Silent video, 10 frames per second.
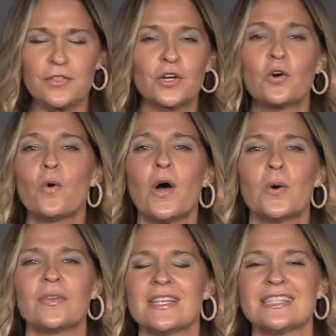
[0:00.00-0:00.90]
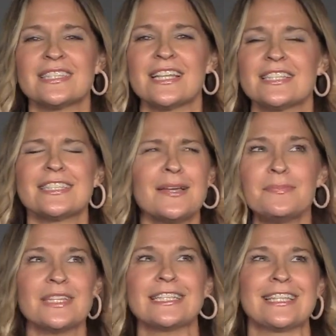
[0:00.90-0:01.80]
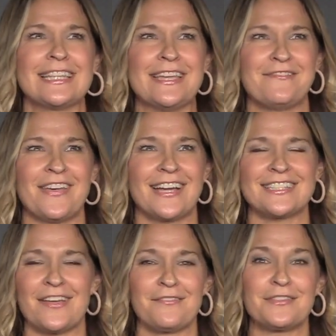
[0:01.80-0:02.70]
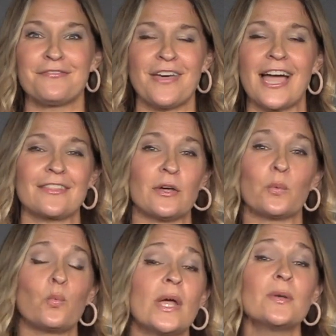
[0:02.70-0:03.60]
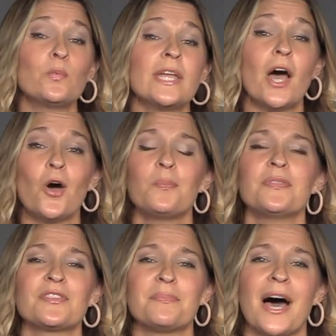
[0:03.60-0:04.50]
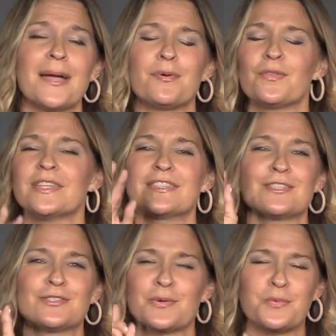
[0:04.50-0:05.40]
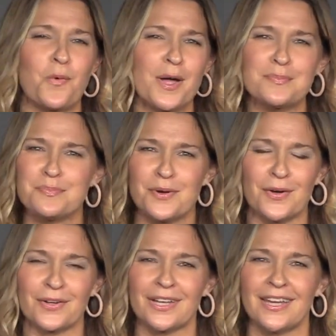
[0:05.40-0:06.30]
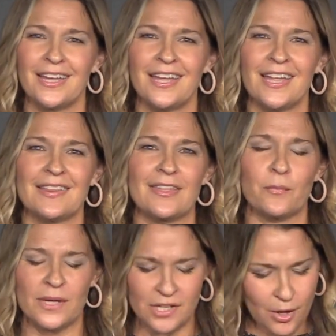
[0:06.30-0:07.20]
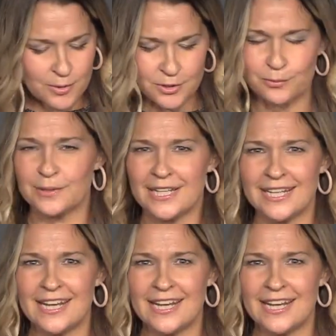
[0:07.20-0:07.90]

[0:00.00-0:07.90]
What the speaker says: quote that says something to the effect of the fact that when we open the Bible, this is the one book that we go to read,